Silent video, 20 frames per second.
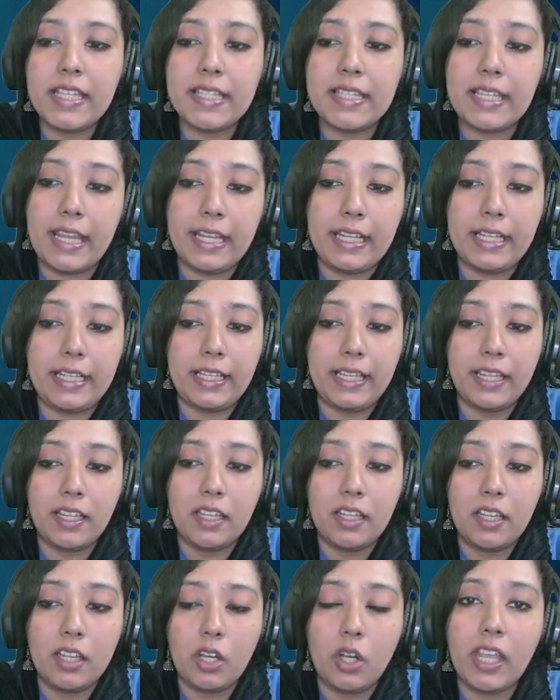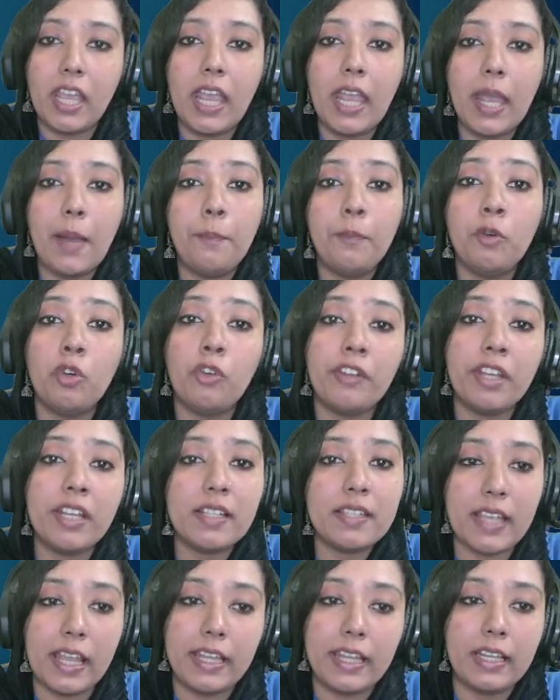cycling. Okay, a moving
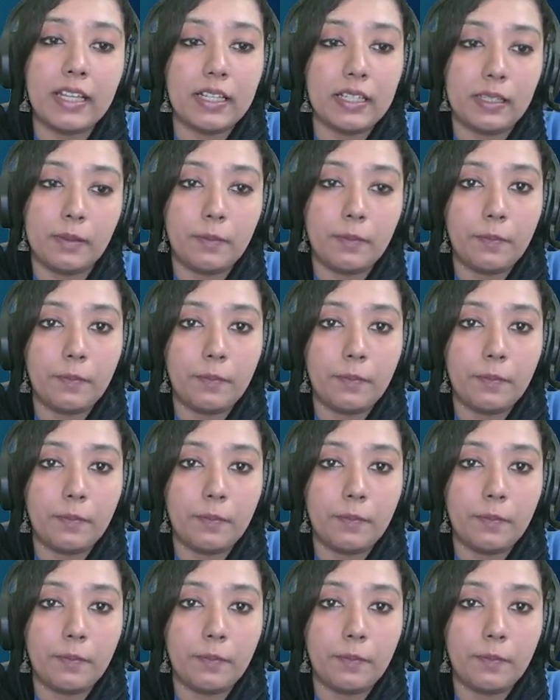cycle.